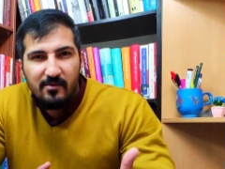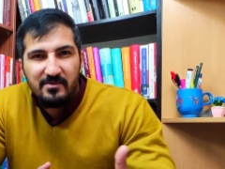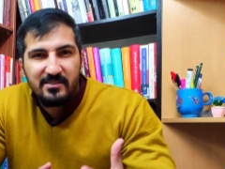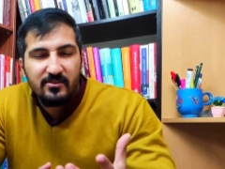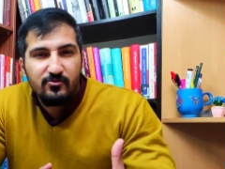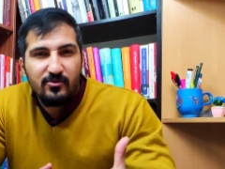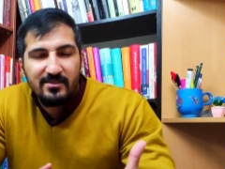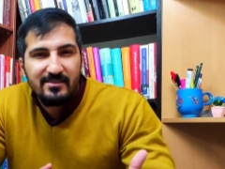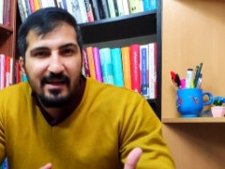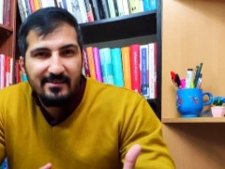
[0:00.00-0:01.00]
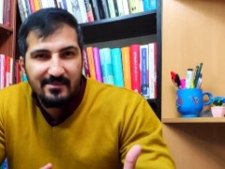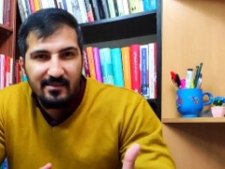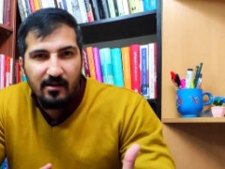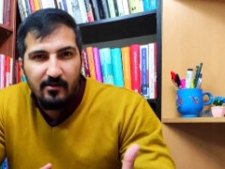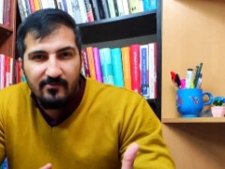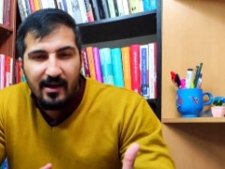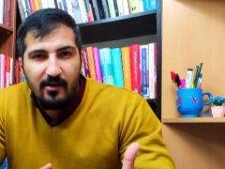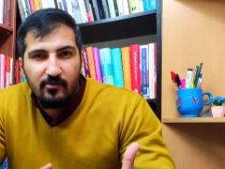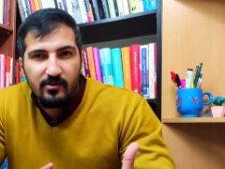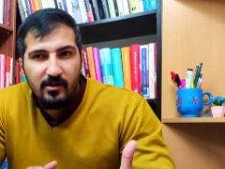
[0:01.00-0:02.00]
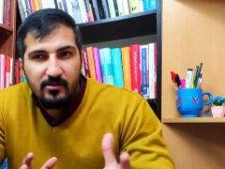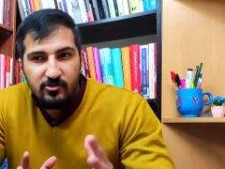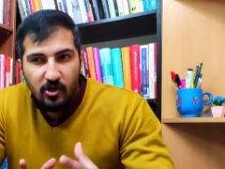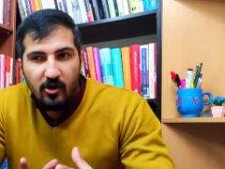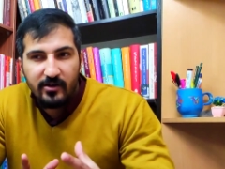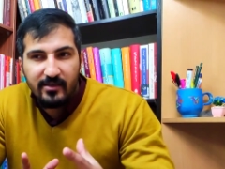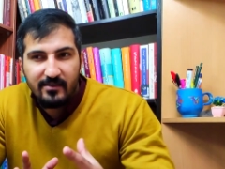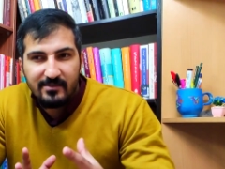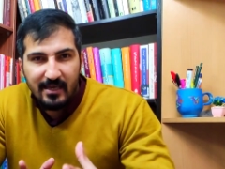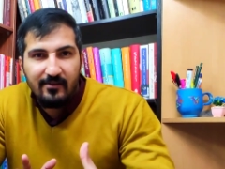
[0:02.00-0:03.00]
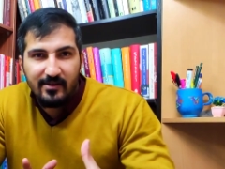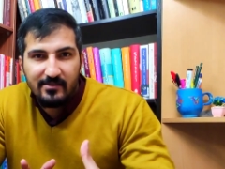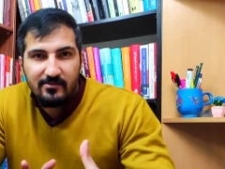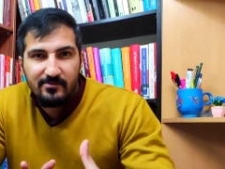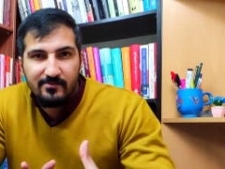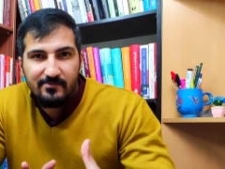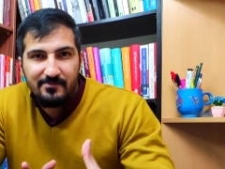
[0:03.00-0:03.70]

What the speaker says: misunderstanding of our target character.